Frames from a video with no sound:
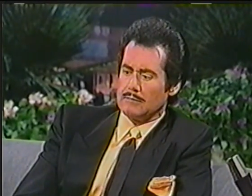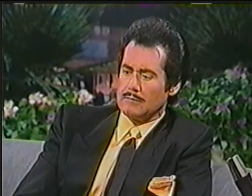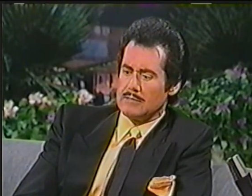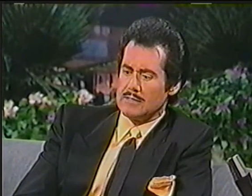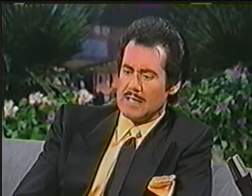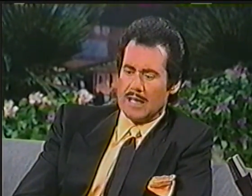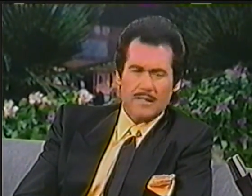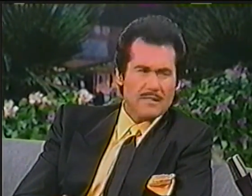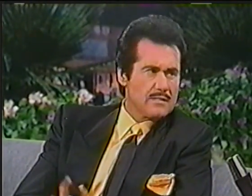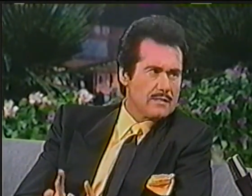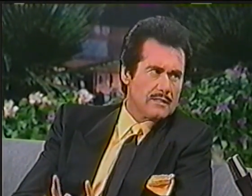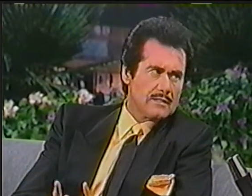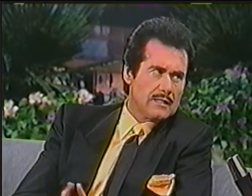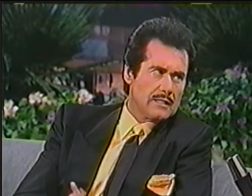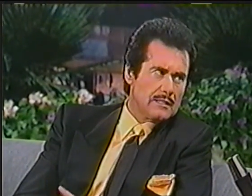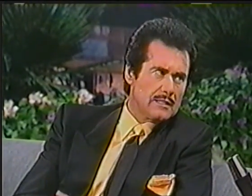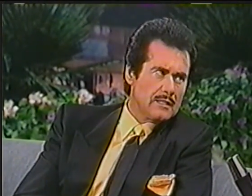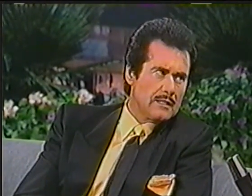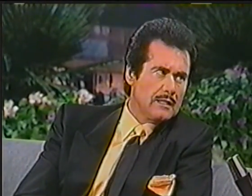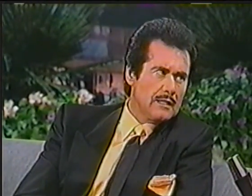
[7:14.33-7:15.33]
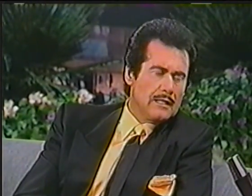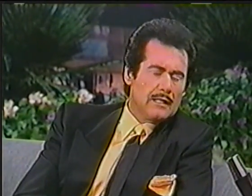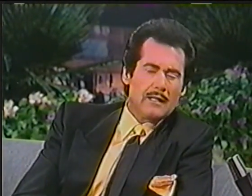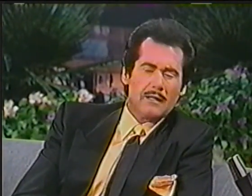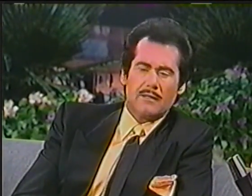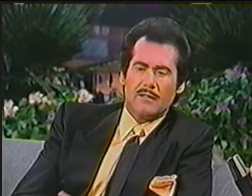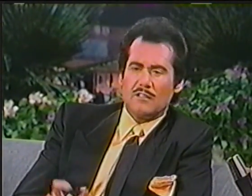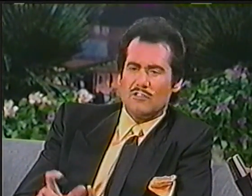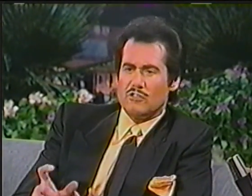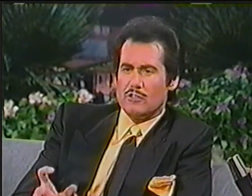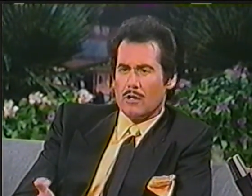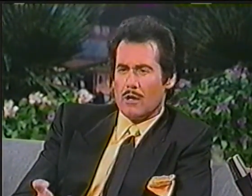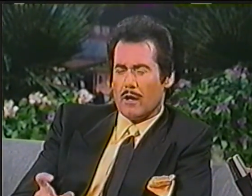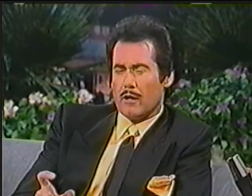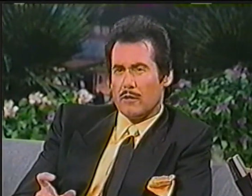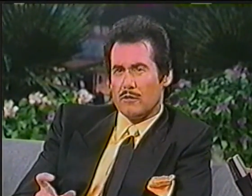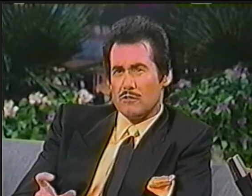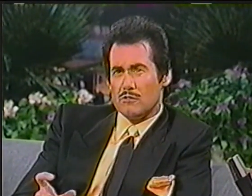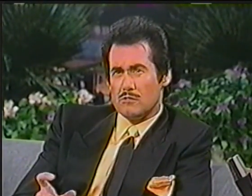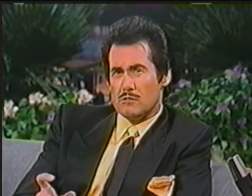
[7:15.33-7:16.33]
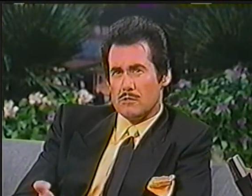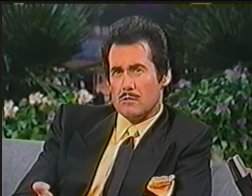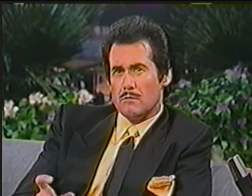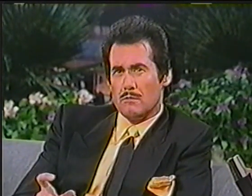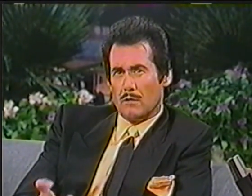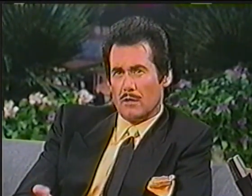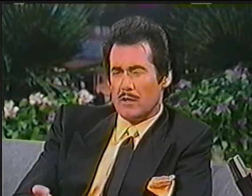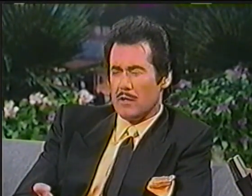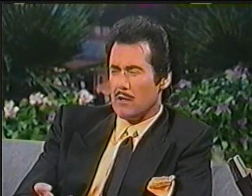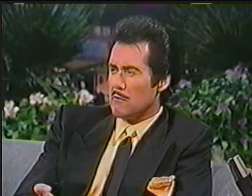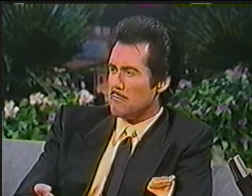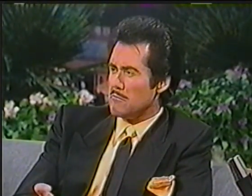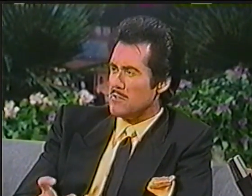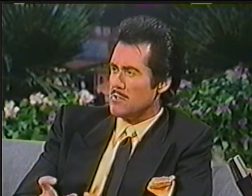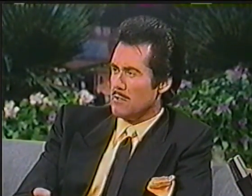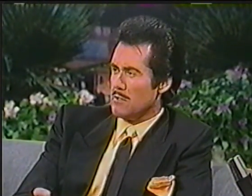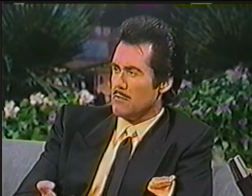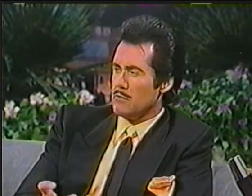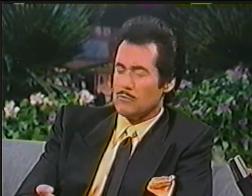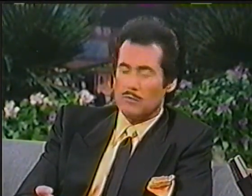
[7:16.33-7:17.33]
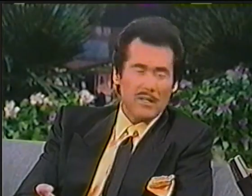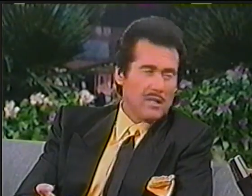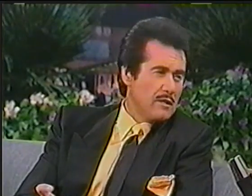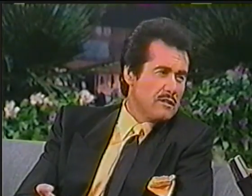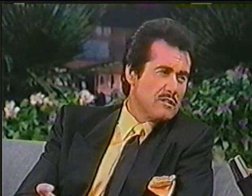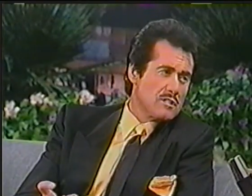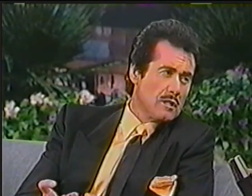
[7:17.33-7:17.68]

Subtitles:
tests that they did that joggers do live 2 to 3 years